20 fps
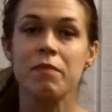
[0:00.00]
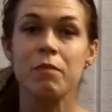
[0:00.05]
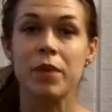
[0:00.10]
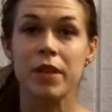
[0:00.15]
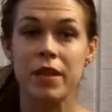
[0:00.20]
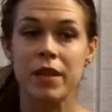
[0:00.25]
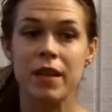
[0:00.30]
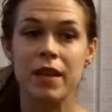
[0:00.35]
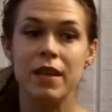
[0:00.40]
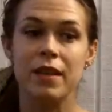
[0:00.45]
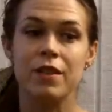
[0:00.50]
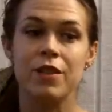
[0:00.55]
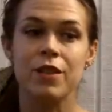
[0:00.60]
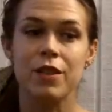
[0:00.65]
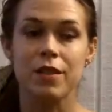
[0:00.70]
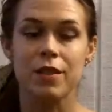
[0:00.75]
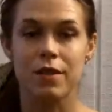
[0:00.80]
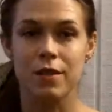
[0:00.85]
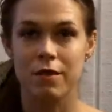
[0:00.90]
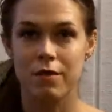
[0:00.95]
But again,
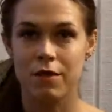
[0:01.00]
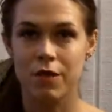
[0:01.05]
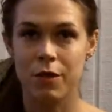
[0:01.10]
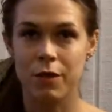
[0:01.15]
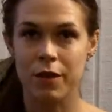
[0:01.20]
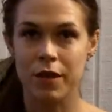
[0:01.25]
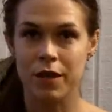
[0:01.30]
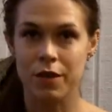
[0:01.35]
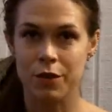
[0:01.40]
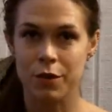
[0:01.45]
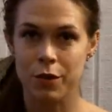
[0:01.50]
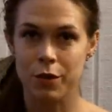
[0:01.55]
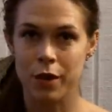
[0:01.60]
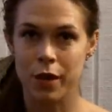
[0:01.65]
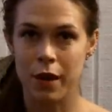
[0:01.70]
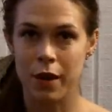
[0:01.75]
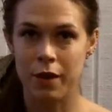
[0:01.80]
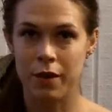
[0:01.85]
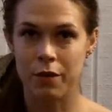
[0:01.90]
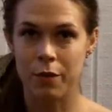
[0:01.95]
just don't get too
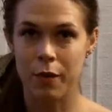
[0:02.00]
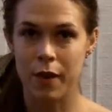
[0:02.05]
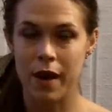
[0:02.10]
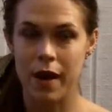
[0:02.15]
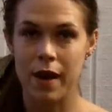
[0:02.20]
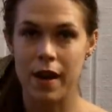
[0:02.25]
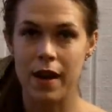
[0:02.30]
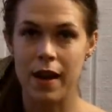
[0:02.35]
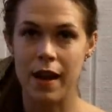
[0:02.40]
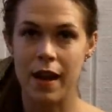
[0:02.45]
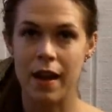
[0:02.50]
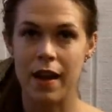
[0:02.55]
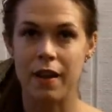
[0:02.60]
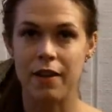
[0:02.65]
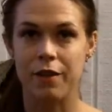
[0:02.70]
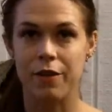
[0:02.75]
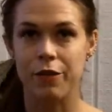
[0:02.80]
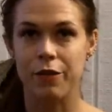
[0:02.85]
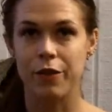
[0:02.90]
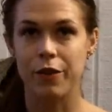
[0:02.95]
carried away
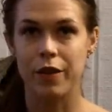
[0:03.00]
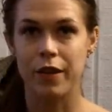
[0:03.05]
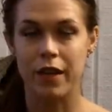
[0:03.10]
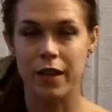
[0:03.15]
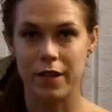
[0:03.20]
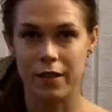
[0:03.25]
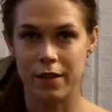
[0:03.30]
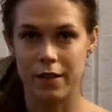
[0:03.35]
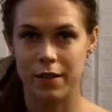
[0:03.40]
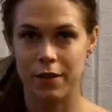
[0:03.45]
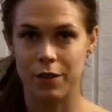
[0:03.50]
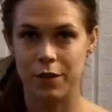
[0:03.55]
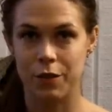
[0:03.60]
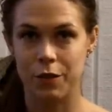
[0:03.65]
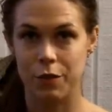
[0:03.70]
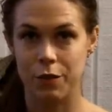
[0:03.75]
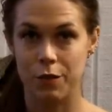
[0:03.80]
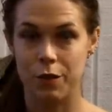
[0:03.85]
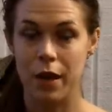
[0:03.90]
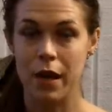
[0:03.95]
and forget
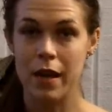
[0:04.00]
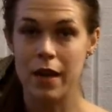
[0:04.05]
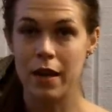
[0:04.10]
to